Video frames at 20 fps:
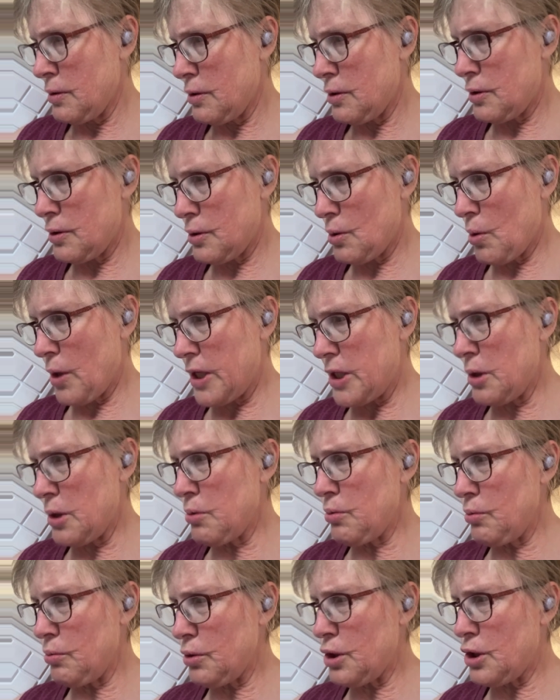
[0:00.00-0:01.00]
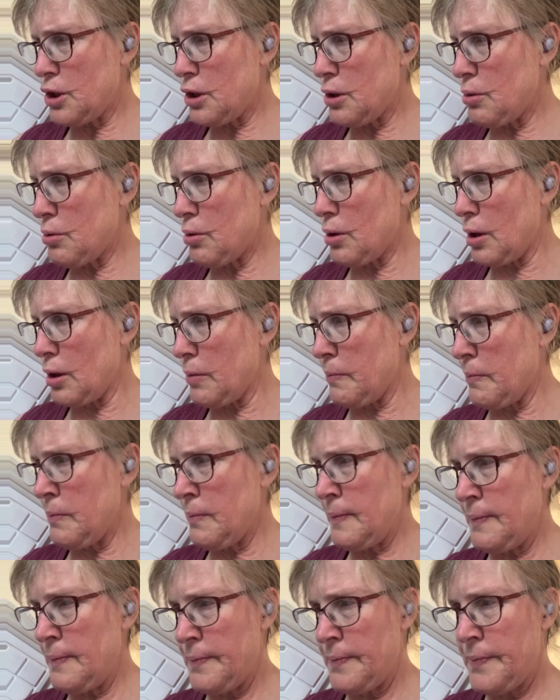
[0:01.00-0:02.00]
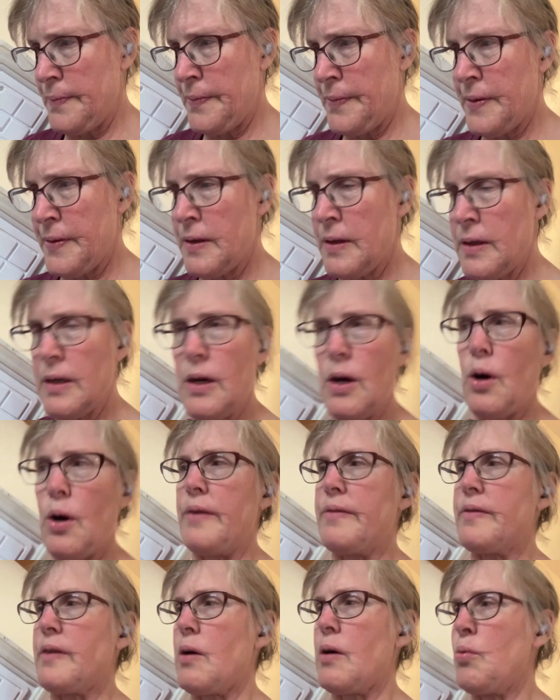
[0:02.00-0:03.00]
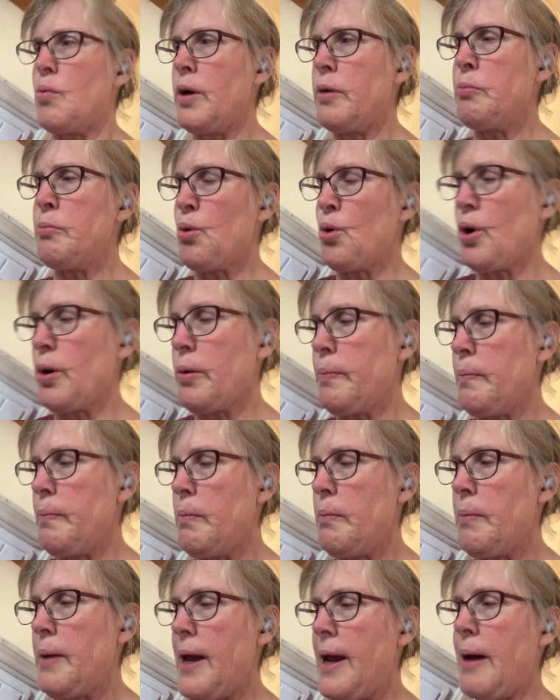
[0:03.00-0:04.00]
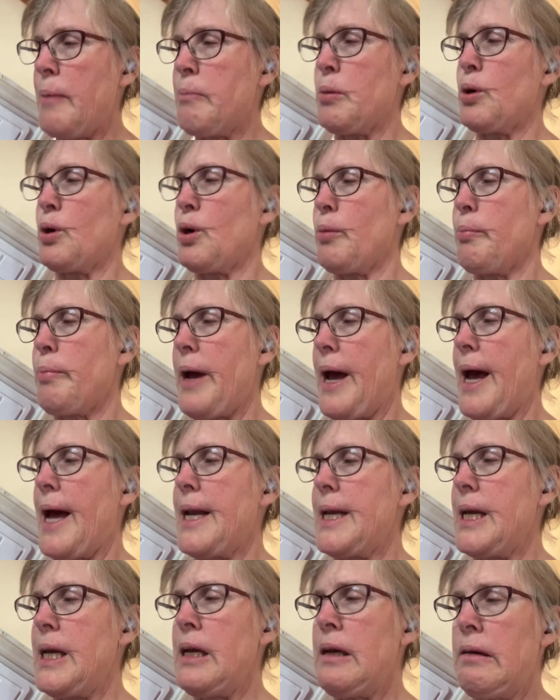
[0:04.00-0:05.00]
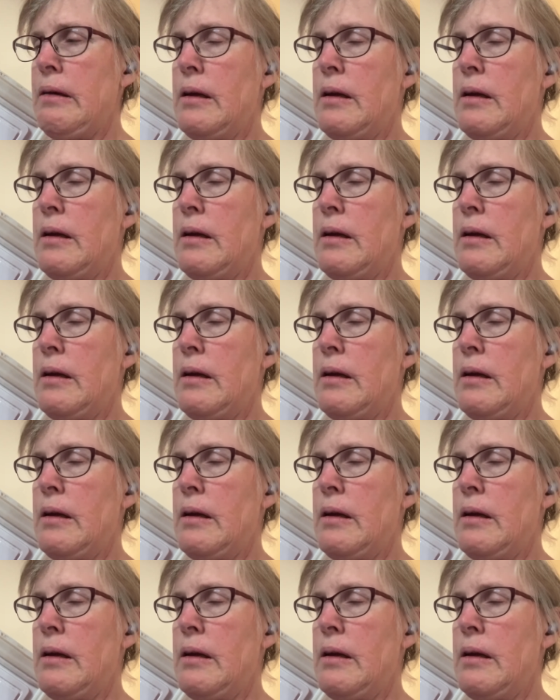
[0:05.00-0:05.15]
so I don't do them. Oh, I've got one more hamburger patty.